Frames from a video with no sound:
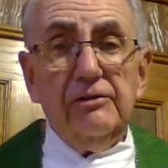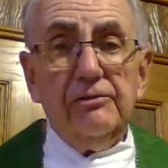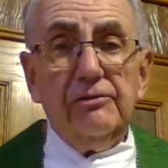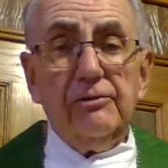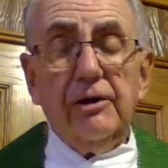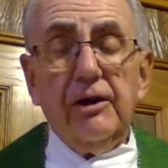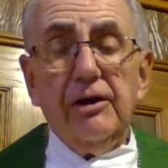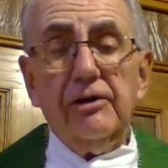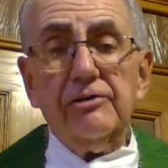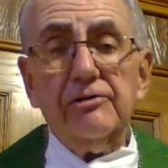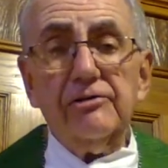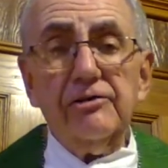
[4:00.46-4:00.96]

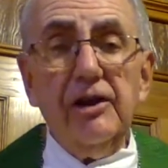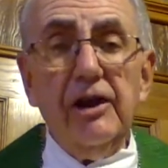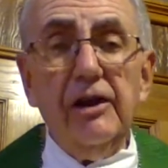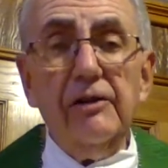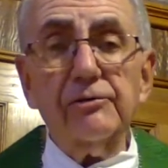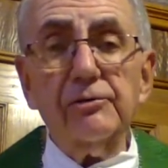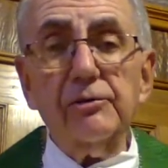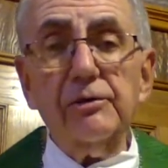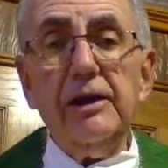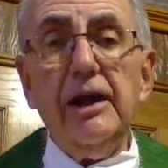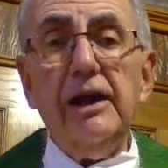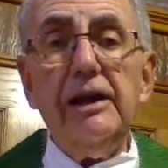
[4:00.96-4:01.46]
for
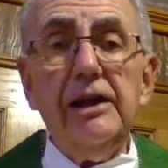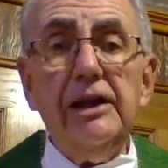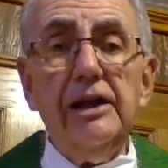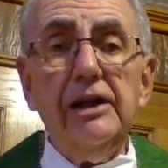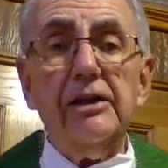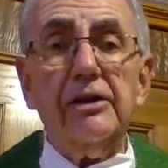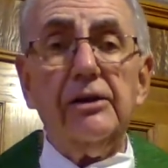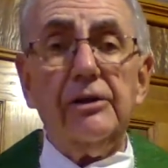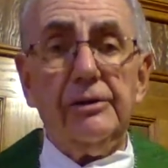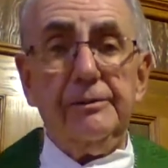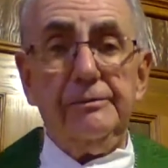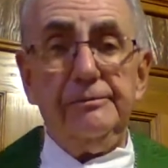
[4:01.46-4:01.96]
ourselves, we're not
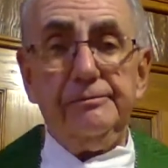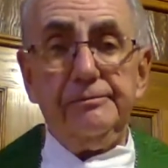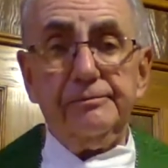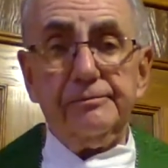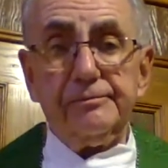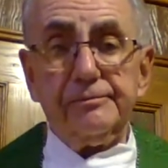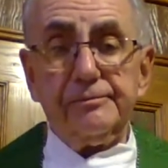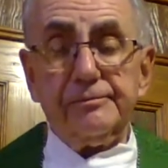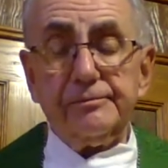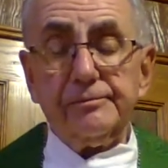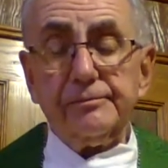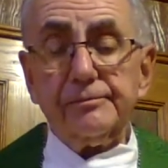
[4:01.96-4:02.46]
here
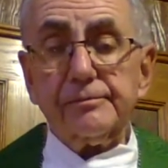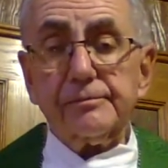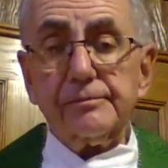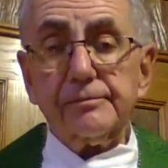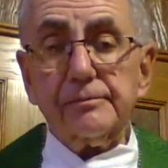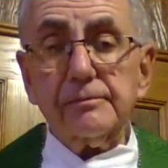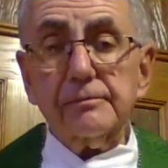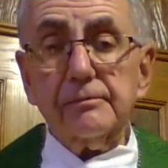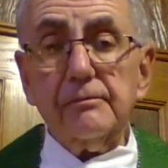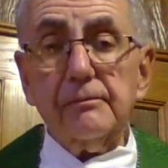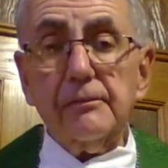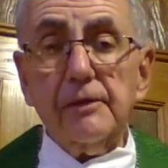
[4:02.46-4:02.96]

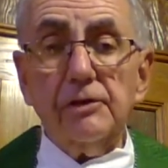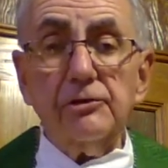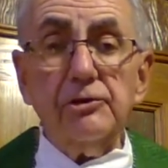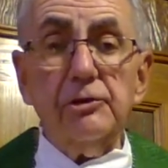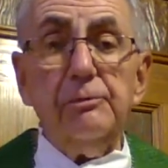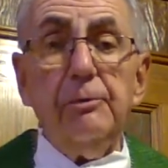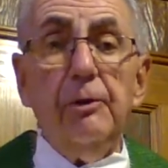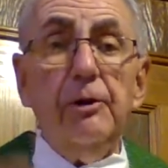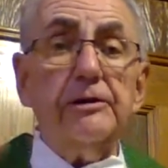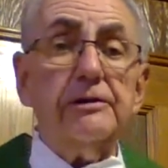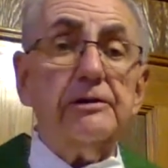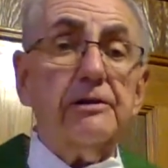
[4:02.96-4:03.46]
to
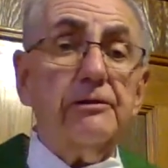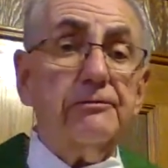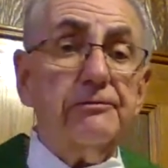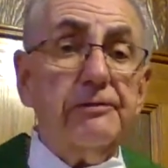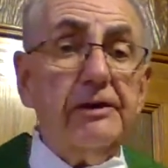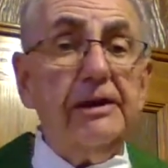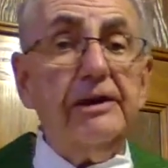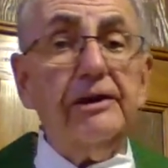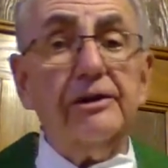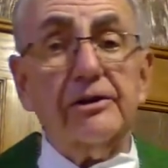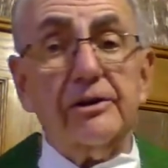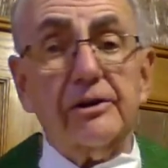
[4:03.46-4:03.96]
point the
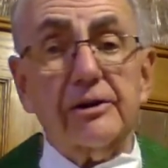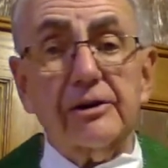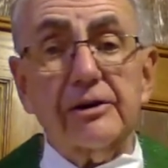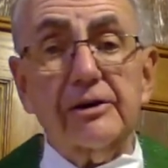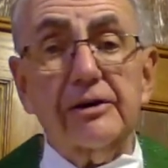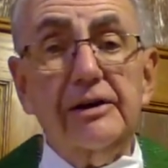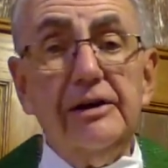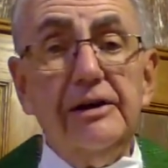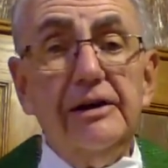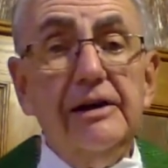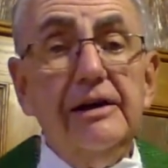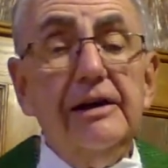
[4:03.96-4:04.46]

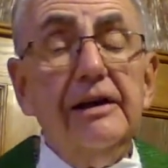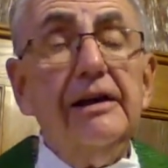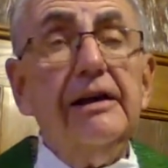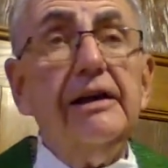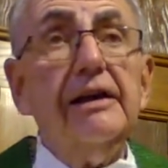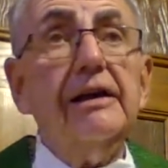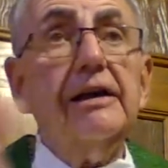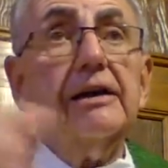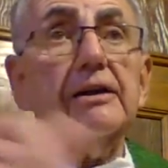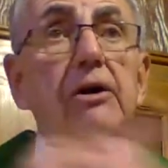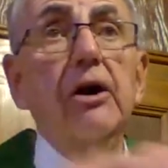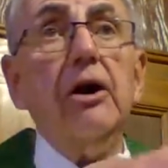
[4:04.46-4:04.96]
finger
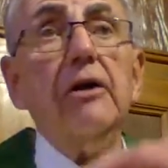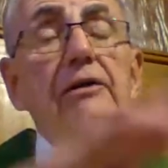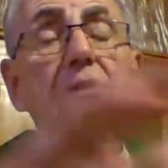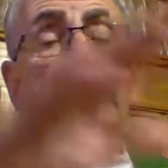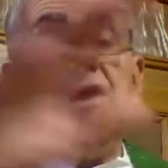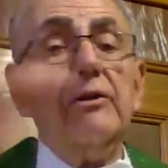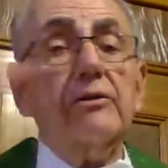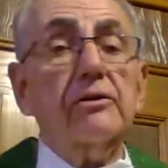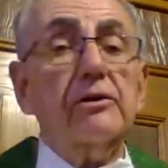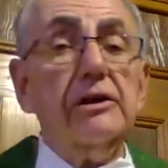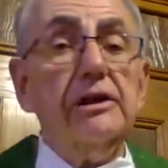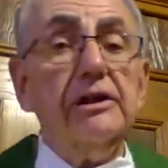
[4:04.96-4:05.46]
at all the
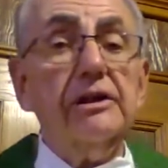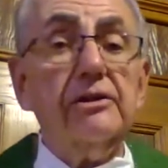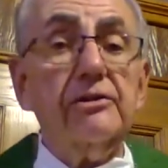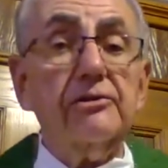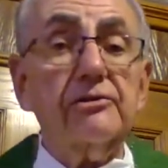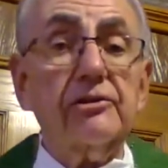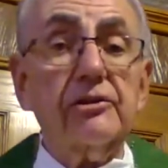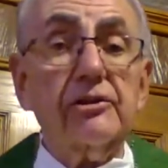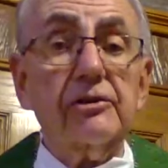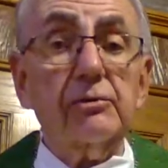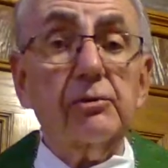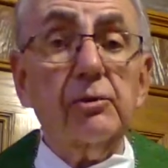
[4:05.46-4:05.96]
other
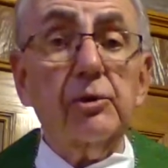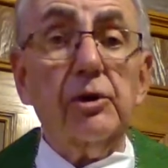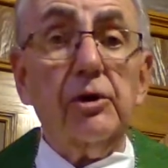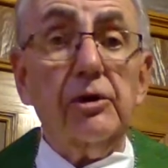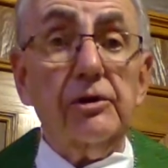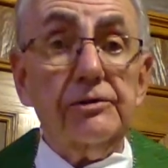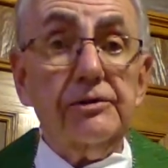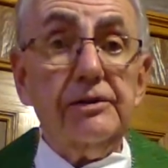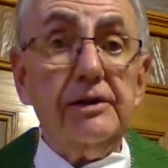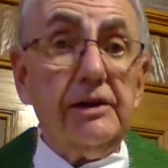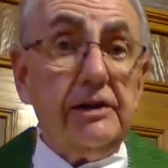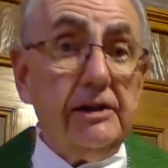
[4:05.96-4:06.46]
leaders of the
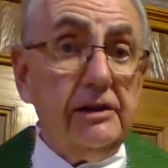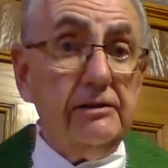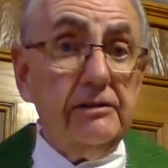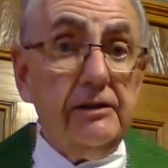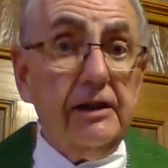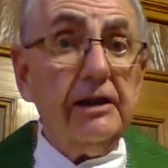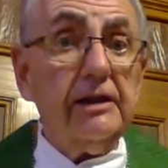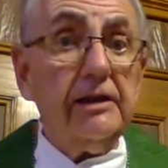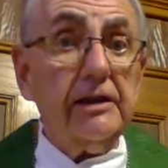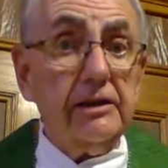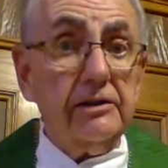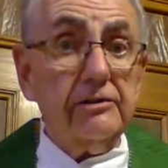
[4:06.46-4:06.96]
world. They
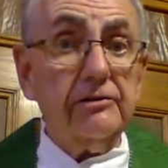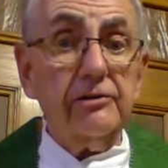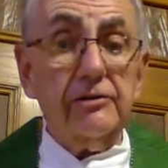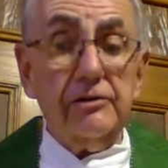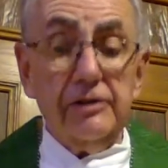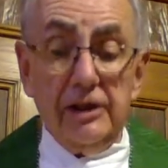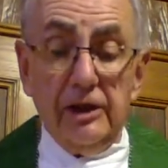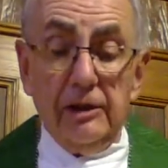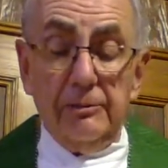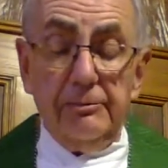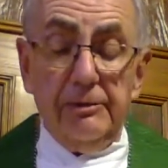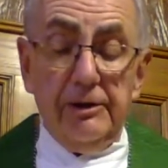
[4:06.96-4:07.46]
can
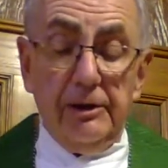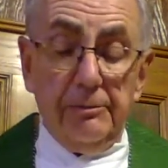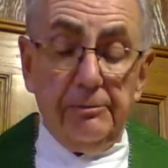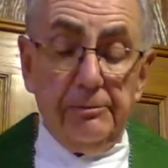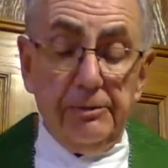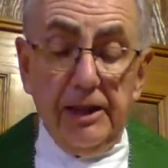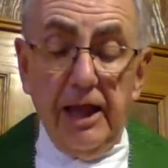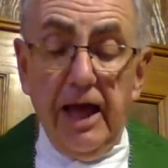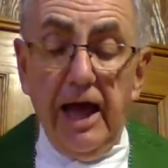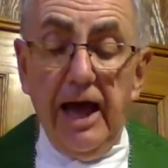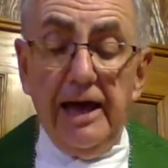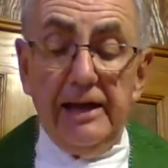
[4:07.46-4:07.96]
certainly be
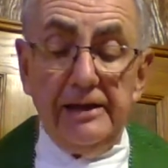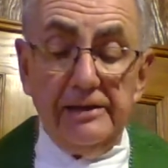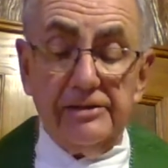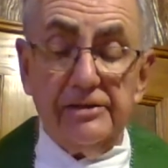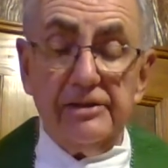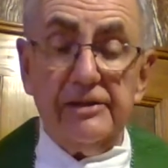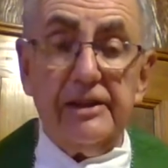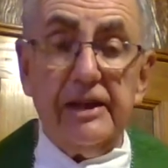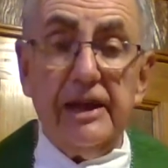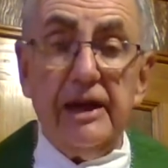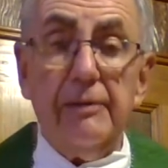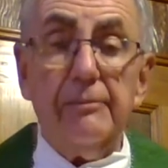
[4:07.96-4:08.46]
applied
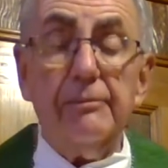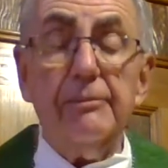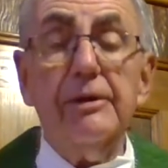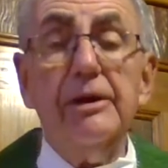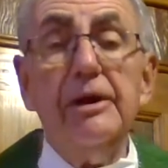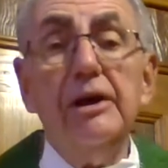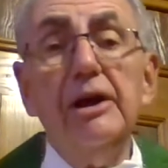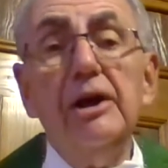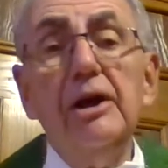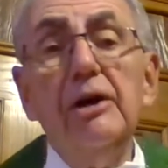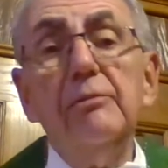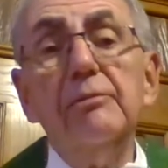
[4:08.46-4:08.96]
to them.
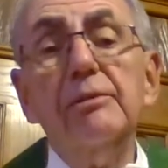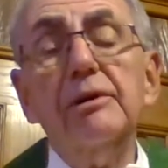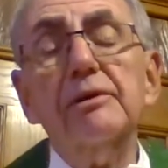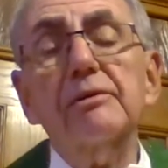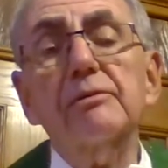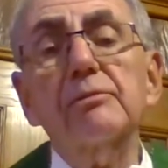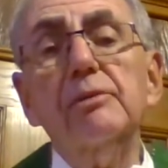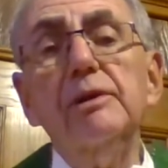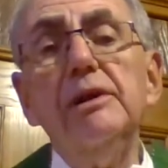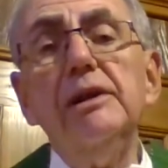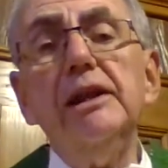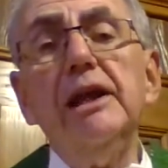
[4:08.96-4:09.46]

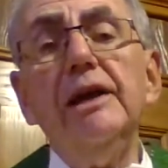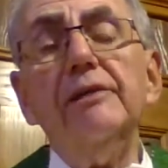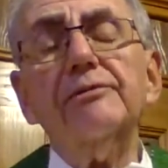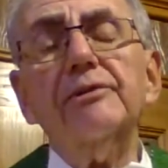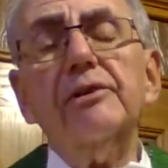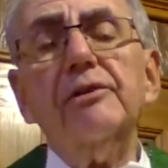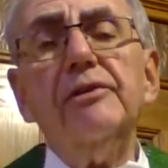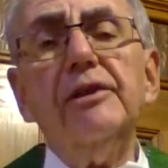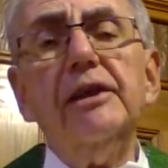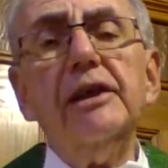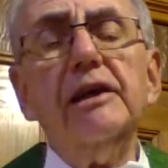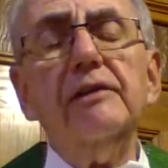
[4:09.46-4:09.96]
But we really have
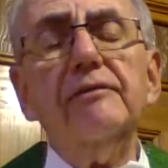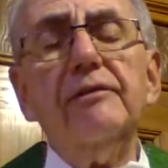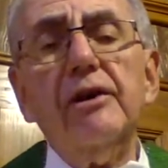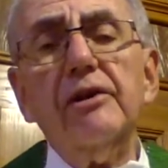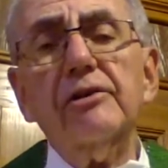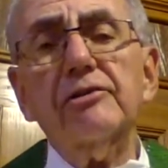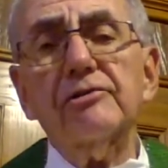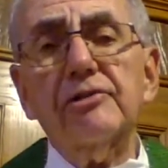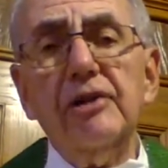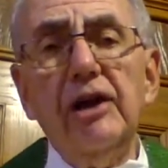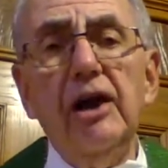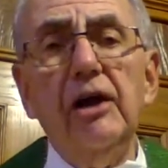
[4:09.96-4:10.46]
to think of
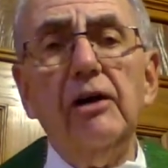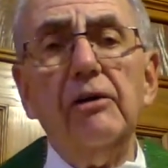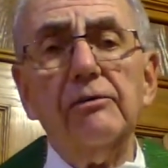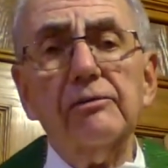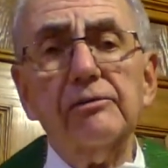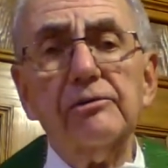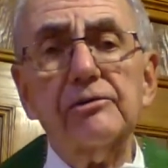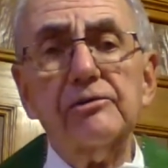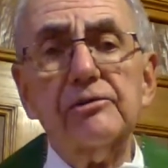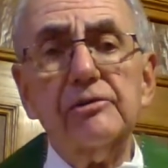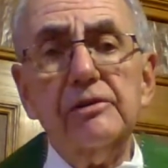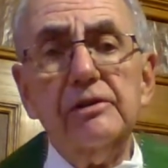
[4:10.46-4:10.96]

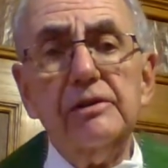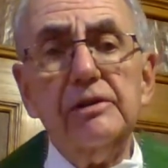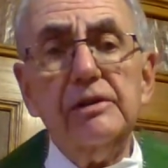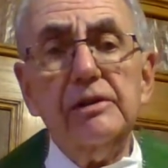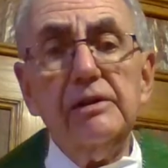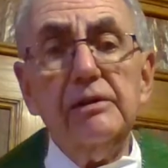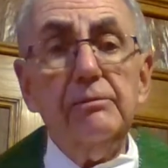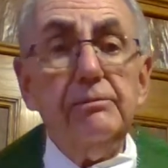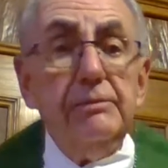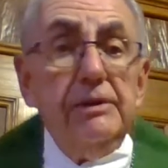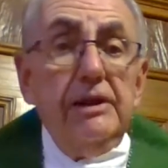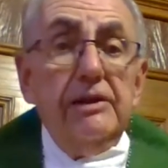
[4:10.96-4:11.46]
ourselves,
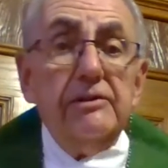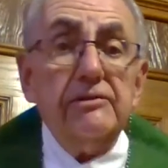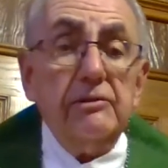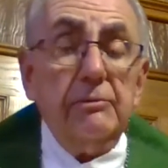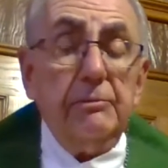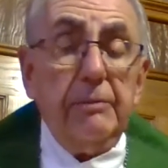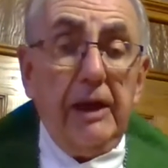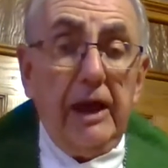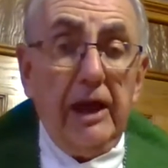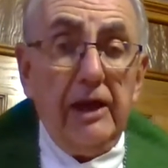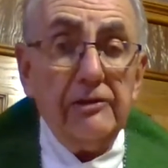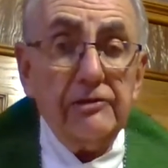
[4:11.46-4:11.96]
me as a
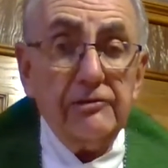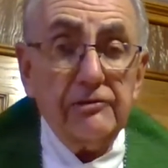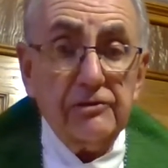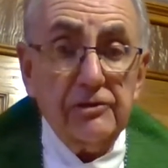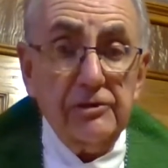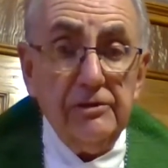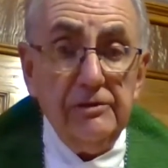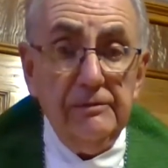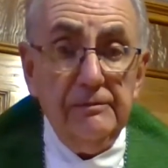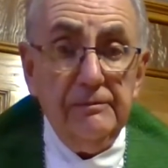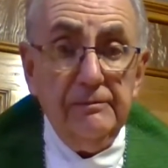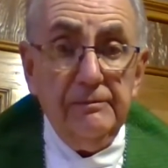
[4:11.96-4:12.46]

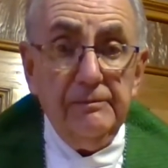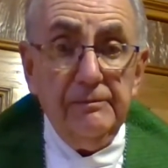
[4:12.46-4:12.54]
pastor.